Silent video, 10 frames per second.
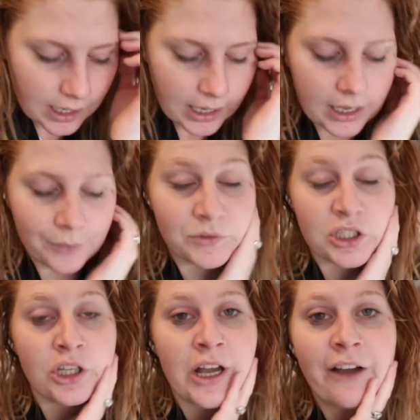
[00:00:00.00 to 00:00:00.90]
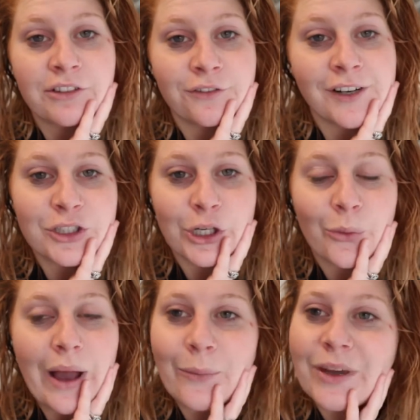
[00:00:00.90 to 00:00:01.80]
um, to look after
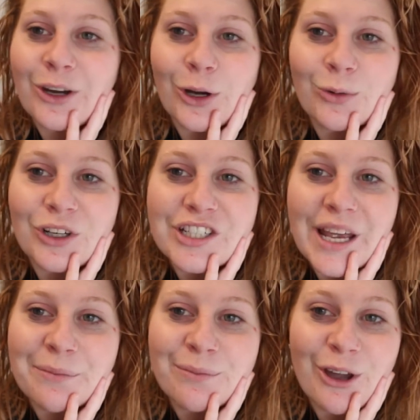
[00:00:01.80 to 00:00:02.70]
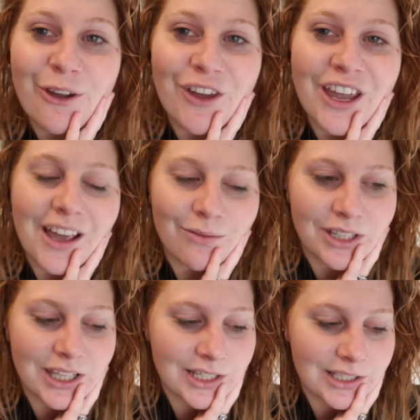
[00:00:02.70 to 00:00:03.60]
Frederick while we go watch a movie. I'm
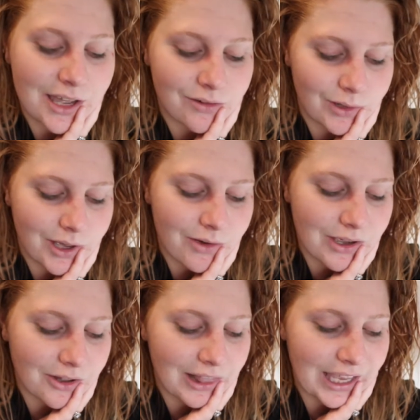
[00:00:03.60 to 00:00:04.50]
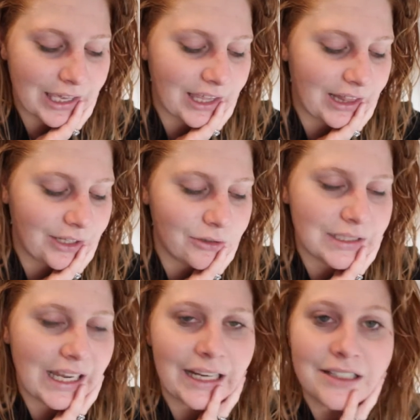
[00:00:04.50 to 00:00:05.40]
really excited. We're going on like a little
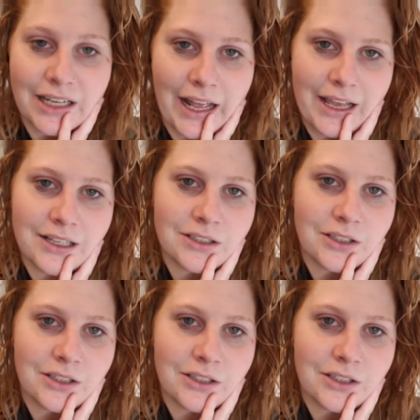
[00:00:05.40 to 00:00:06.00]
date today.